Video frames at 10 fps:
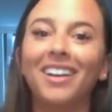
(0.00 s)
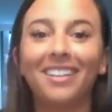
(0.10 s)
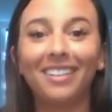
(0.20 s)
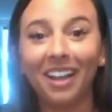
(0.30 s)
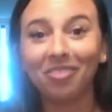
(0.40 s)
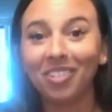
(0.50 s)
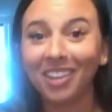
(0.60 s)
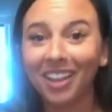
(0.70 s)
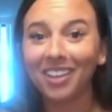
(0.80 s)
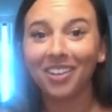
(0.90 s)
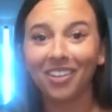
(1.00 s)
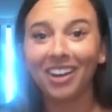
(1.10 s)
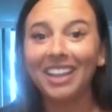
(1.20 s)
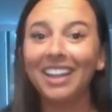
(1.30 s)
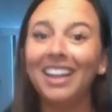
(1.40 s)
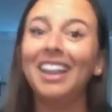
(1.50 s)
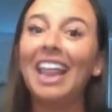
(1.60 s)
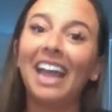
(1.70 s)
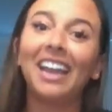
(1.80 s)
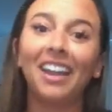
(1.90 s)
I feel like you're in
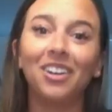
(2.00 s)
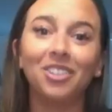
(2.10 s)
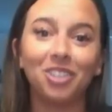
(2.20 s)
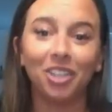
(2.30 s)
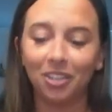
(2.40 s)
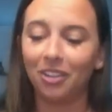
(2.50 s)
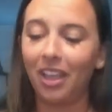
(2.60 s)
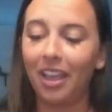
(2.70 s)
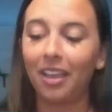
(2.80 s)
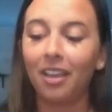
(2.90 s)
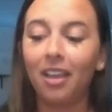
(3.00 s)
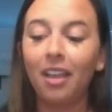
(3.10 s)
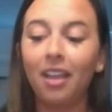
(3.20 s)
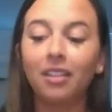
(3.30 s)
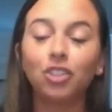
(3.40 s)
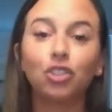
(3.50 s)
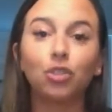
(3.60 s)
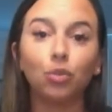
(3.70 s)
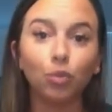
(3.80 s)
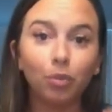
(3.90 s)
that energy. You're like,
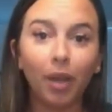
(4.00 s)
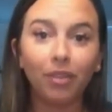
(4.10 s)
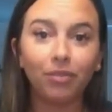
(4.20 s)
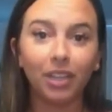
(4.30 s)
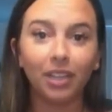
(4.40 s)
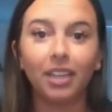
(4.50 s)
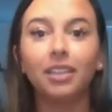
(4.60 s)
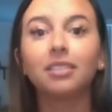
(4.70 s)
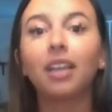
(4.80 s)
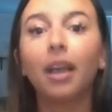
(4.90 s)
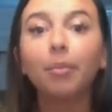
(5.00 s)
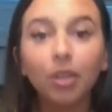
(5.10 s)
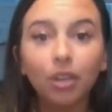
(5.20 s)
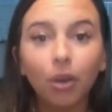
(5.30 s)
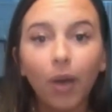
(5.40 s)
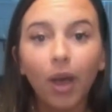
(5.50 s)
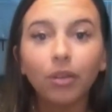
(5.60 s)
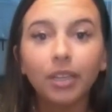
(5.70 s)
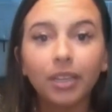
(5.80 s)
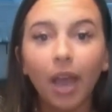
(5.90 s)
screw my feelings. I'm going to go out
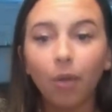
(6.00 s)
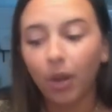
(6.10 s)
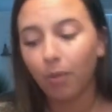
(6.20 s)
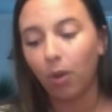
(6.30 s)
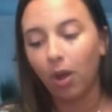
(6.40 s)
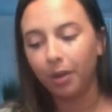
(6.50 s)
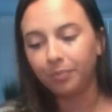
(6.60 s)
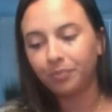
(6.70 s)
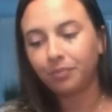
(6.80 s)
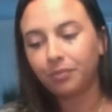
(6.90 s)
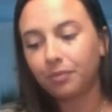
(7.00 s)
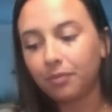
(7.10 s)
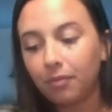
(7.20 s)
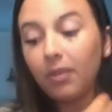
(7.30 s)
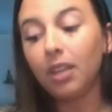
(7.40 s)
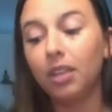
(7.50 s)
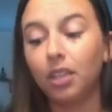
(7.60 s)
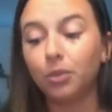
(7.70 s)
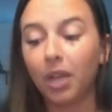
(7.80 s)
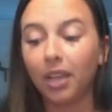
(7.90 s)
and get what I want
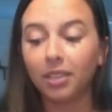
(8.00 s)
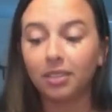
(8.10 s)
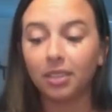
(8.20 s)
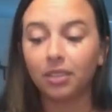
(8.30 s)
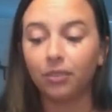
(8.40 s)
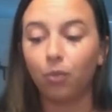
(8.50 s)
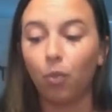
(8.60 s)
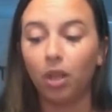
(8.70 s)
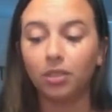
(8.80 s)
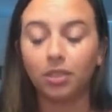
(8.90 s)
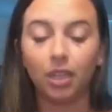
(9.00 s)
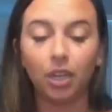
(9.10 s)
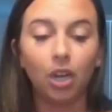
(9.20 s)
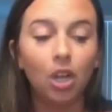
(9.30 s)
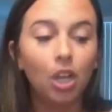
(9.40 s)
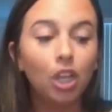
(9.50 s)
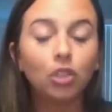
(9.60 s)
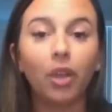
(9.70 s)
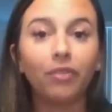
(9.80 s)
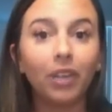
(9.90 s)
because we got the Six of Wands here.
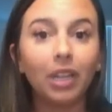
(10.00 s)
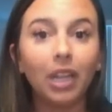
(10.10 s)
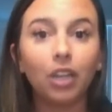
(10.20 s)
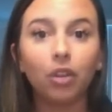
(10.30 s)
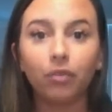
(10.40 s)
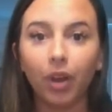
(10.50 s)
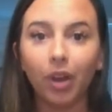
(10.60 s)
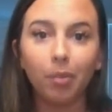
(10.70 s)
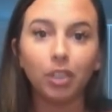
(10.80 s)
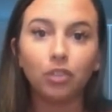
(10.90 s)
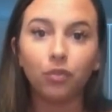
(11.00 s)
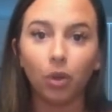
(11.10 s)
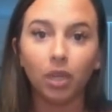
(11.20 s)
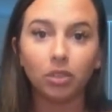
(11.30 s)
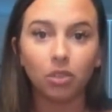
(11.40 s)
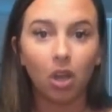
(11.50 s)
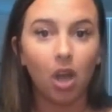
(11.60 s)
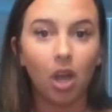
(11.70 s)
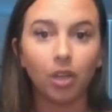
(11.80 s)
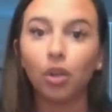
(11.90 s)
So I feel like you're very much focused
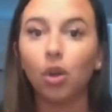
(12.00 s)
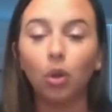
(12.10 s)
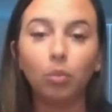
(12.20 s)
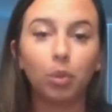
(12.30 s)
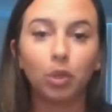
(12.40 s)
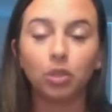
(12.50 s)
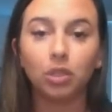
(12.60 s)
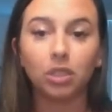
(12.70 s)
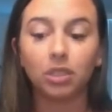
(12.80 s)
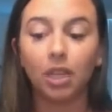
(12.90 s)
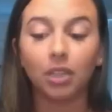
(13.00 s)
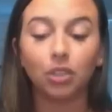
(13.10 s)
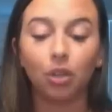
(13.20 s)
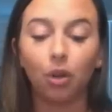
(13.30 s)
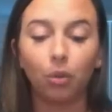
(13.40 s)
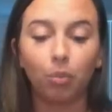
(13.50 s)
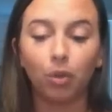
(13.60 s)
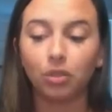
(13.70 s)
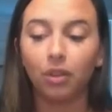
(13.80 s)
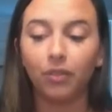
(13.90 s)
on your own personal success, your own
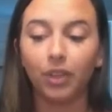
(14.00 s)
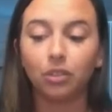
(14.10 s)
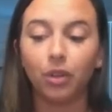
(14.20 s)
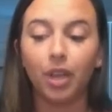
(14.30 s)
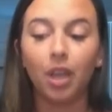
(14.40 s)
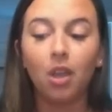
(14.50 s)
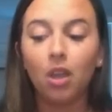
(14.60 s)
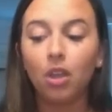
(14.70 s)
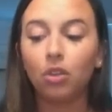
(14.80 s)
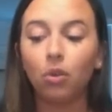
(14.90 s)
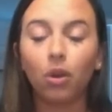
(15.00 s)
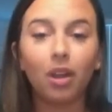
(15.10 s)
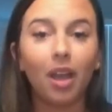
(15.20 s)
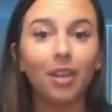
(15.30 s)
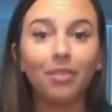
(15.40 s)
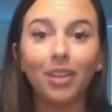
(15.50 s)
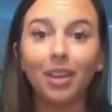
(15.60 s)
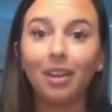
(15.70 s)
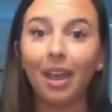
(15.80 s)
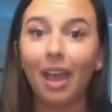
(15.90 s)
personal victory. You're kind of in
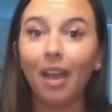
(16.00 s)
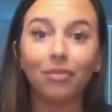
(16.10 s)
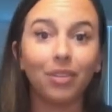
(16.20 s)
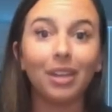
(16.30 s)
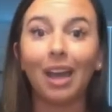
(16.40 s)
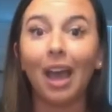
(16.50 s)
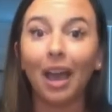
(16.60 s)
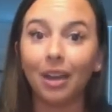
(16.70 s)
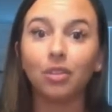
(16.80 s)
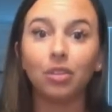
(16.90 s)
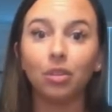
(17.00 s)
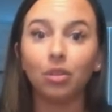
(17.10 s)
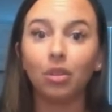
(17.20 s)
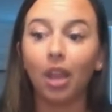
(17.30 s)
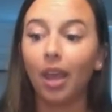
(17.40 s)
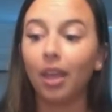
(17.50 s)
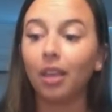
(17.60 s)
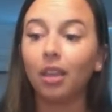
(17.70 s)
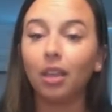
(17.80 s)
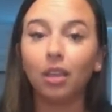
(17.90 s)
an effort attitude.
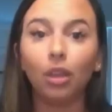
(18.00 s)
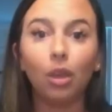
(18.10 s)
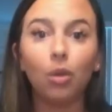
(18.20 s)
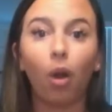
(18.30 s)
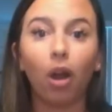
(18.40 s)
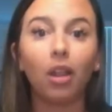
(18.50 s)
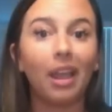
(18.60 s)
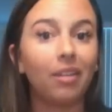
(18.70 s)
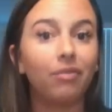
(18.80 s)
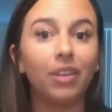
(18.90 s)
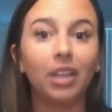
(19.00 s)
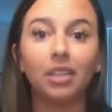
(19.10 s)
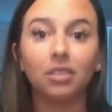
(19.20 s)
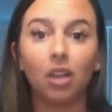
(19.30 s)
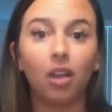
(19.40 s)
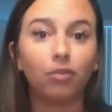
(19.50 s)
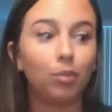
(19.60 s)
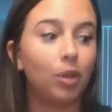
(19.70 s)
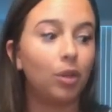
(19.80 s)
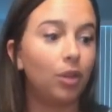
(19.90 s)
Like you are like feelings off
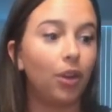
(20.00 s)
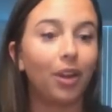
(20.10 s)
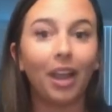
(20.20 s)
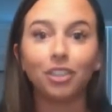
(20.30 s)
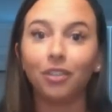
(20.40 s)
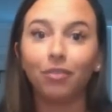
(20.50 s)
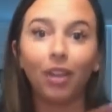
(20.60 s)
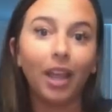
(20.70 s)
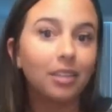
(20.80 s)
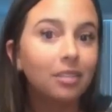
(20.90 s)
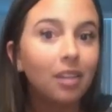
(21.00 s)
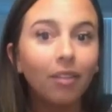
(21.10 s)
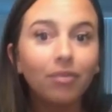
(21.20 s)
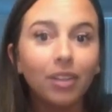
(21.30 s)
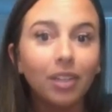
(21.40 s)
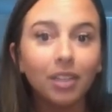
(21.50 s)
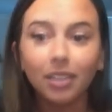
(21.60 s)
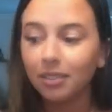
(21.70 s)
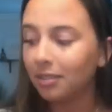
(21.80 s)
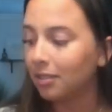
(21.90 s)
mode. You're catching flights, not
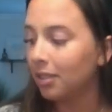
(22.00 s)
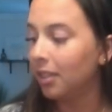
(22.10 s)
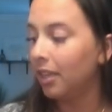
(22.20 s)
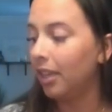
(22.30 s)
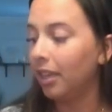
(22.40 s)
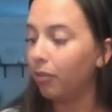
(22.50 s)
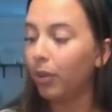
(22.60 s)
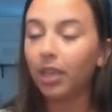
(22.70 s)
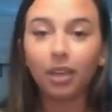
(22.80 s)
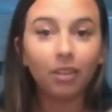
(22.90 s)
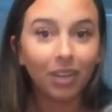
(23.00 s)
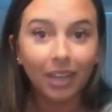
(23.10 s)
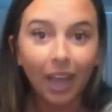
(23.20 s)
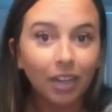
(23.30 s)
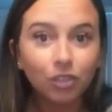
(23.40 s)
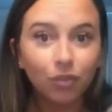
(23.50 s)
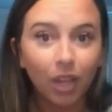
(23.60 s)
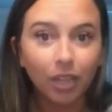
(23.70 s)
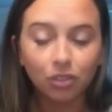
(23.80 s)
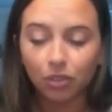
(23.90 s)
feelings. If we can even catch
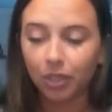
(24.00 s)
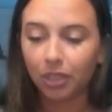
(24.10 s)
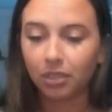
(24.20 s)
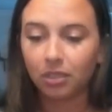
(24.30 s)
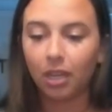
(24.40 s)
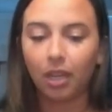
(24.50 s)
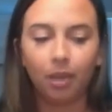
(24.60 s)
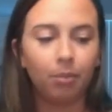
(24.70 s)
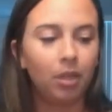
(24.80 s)
flights during this time.